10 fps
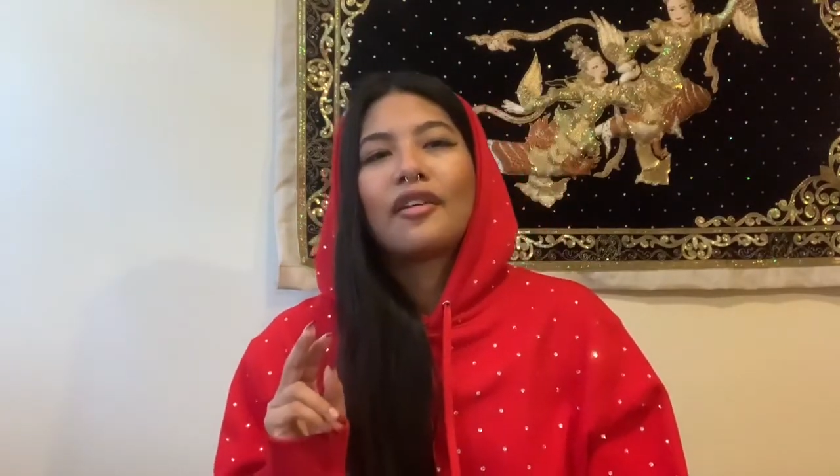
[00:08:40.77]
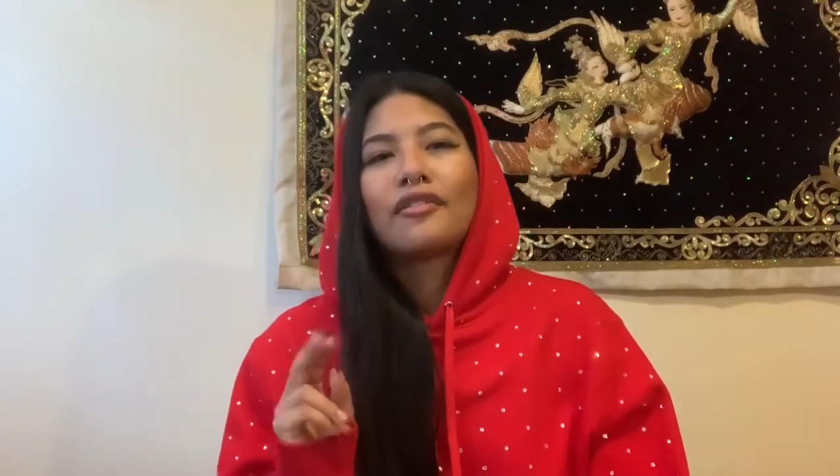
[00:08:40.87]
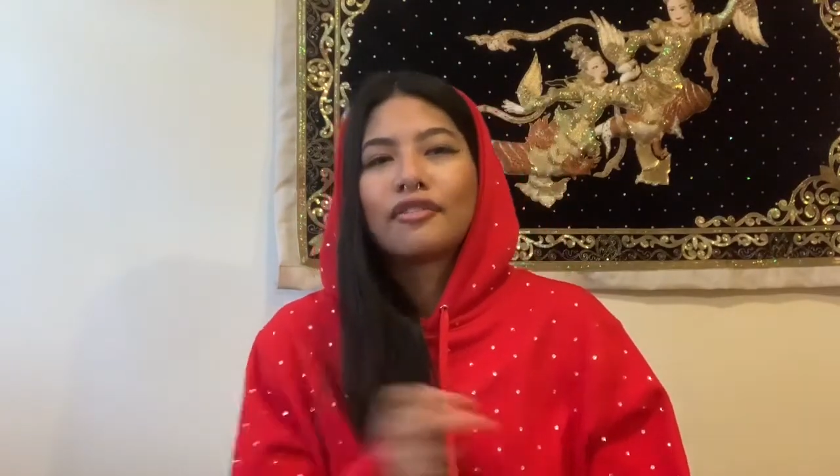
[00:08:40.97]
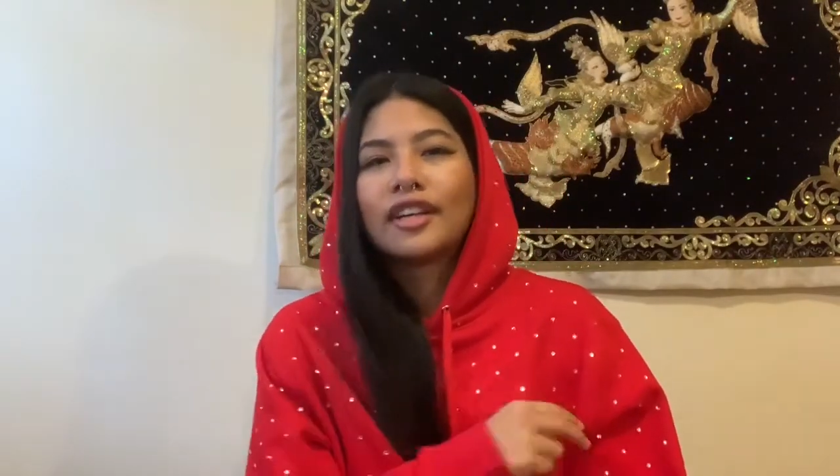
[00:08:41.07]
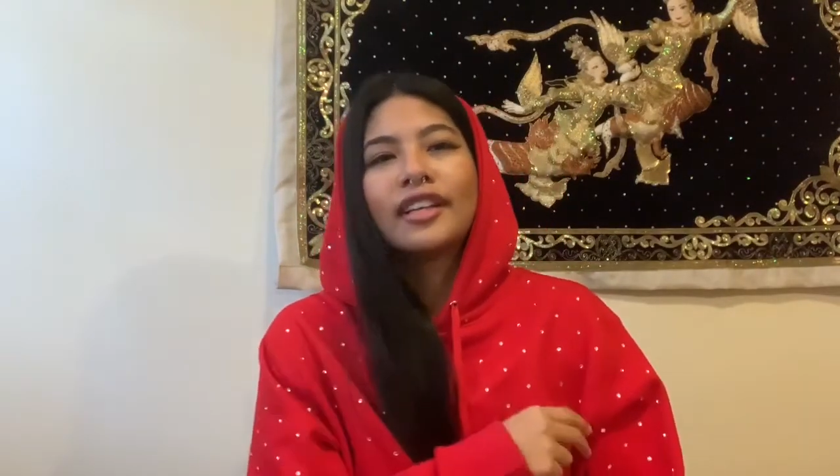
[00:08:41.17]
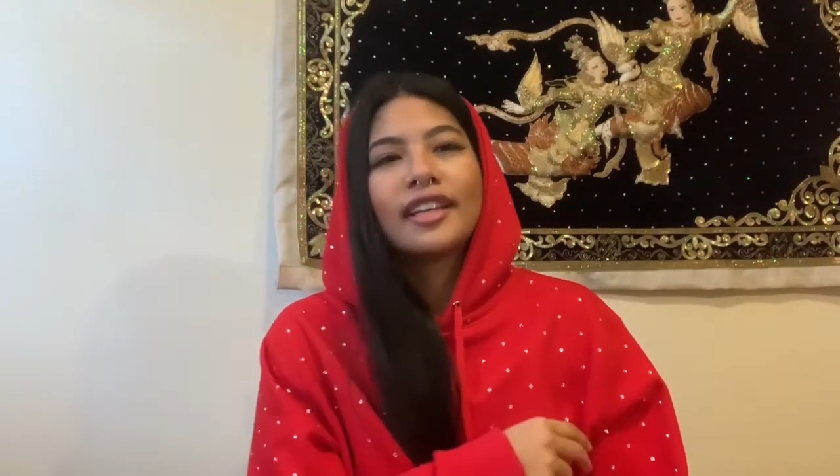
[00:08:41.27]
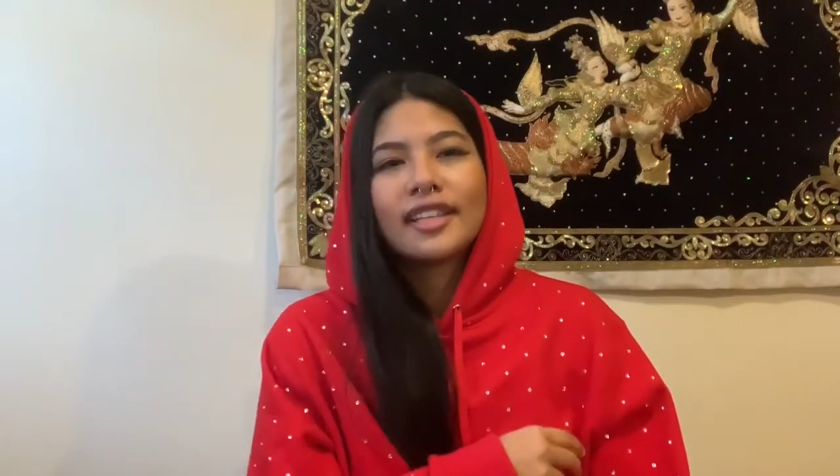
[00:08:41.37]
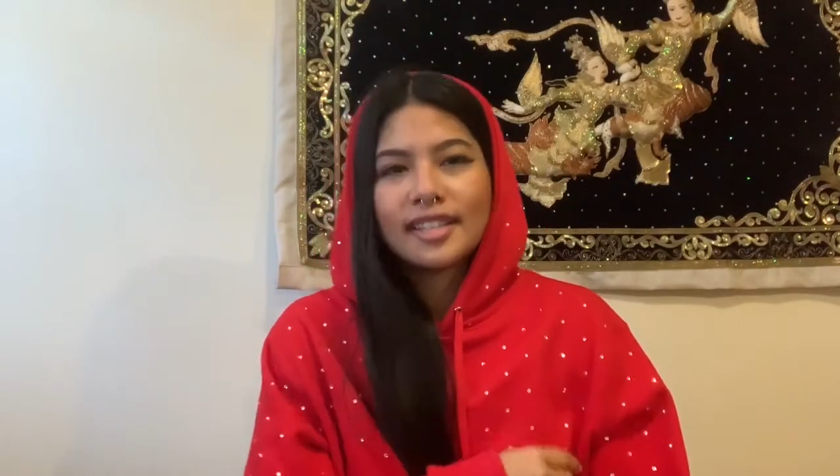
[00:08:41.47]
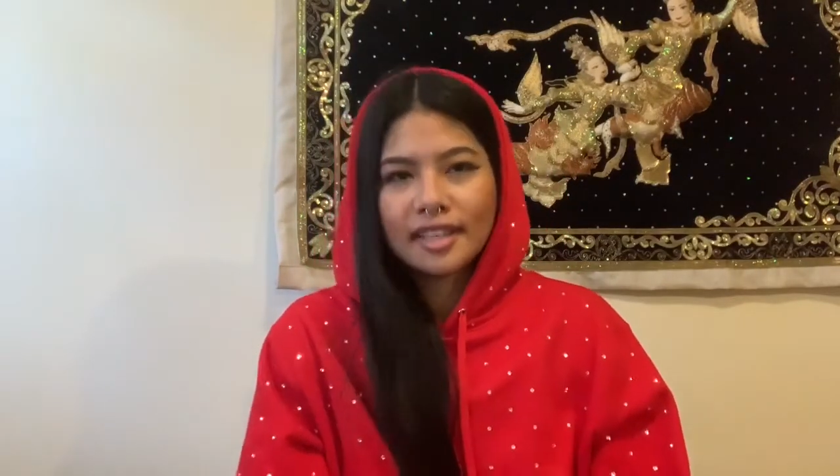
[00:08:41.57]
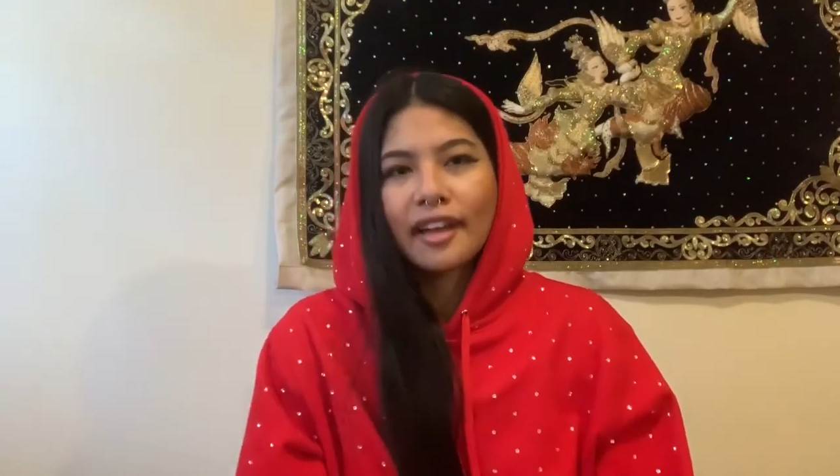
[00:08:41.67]

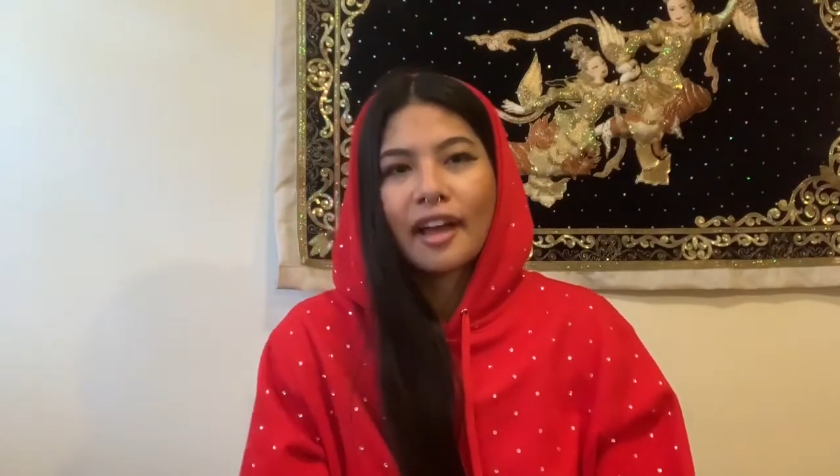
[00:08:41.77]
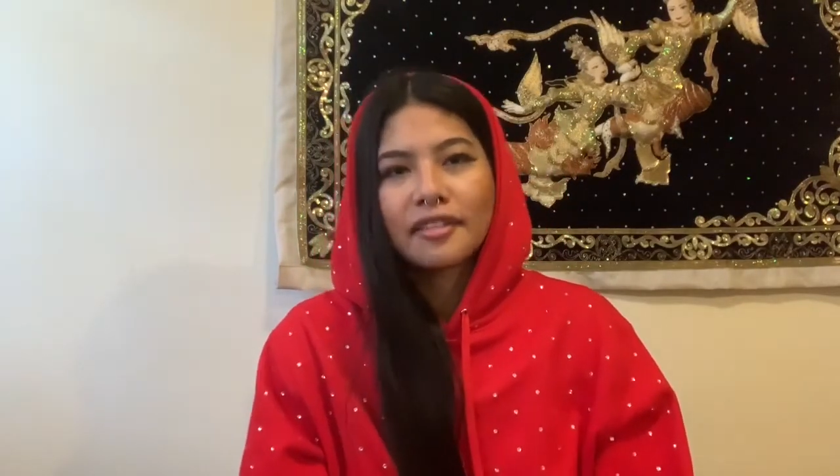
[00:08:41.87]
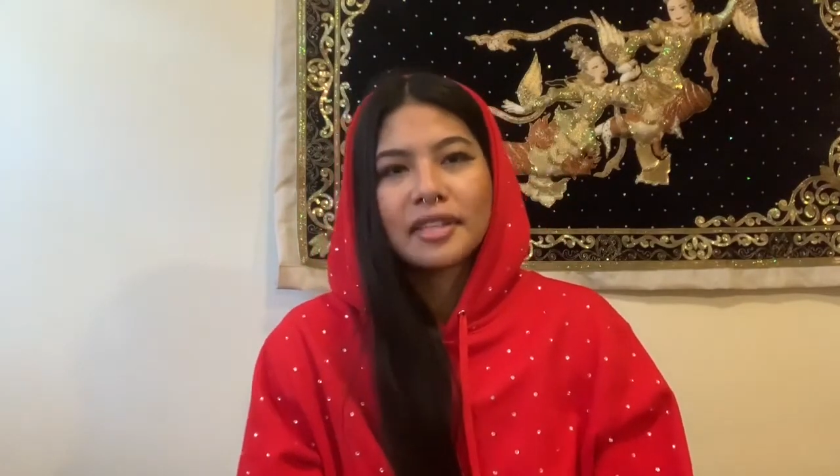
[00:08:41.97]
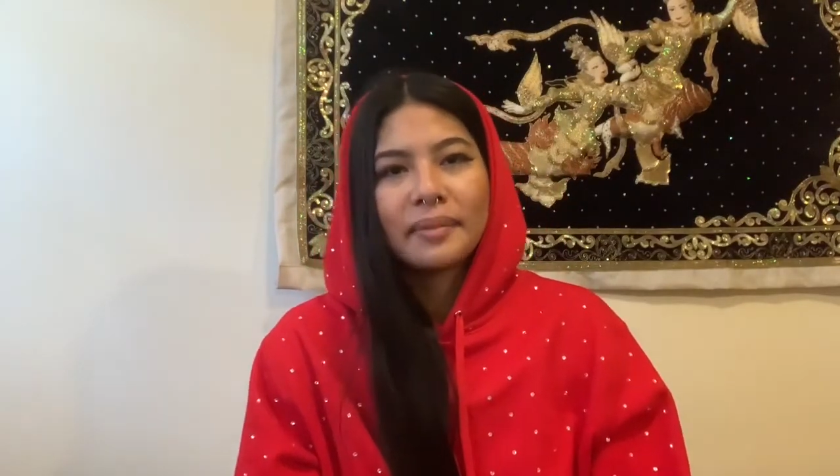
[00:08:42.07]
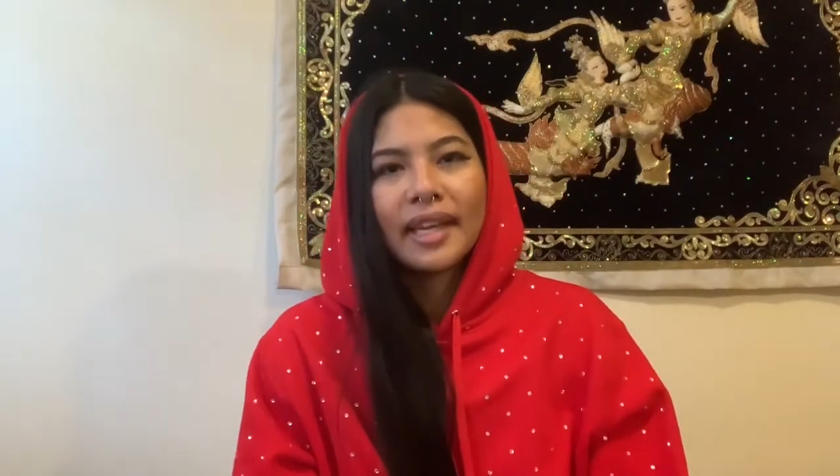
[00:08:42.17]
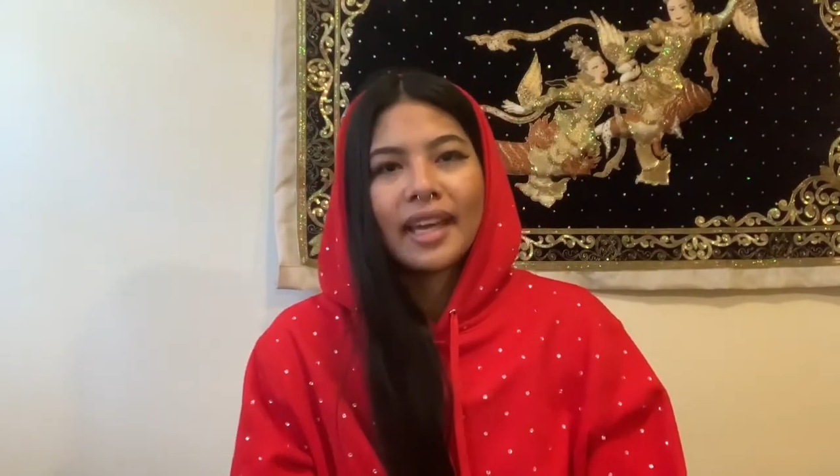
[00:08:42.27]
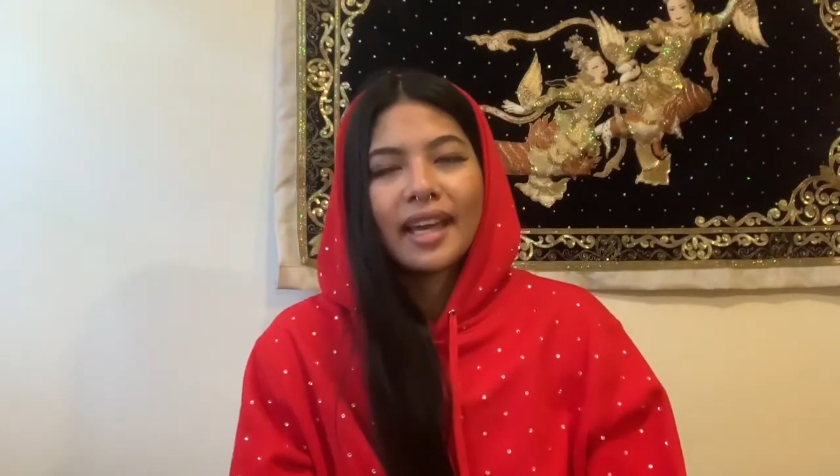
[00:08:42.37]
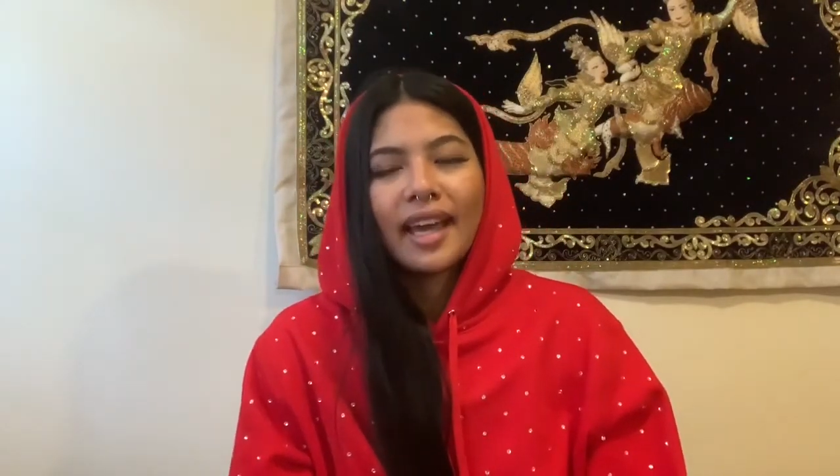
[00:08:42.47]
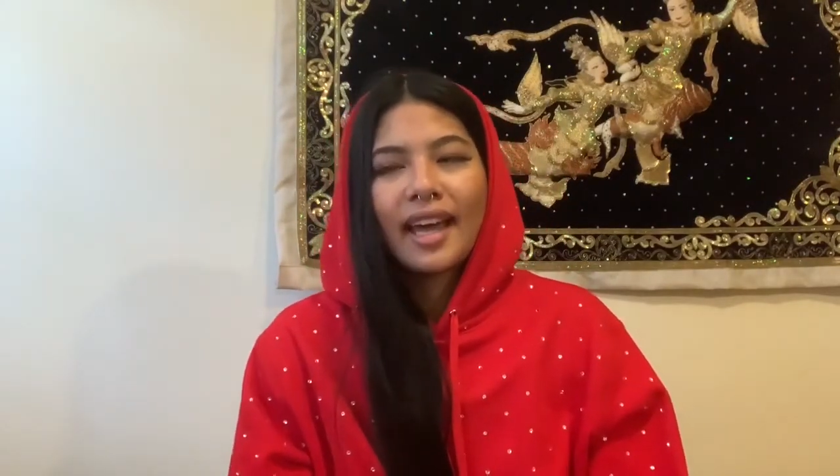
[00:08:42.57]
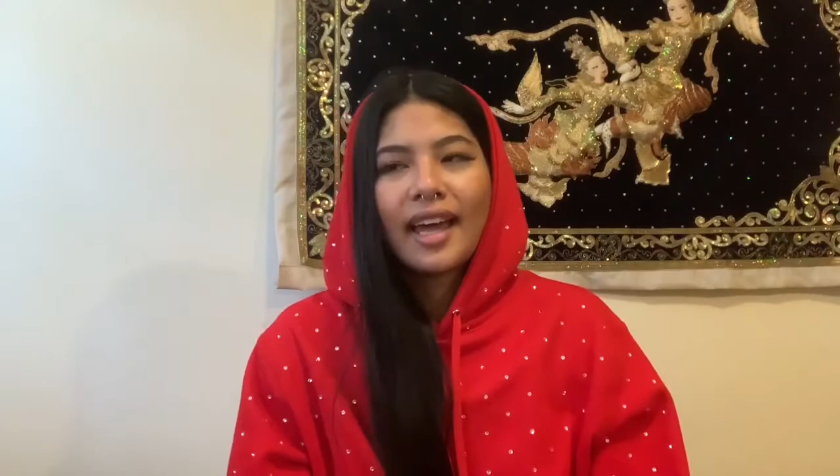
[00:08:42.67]
really stuck out to me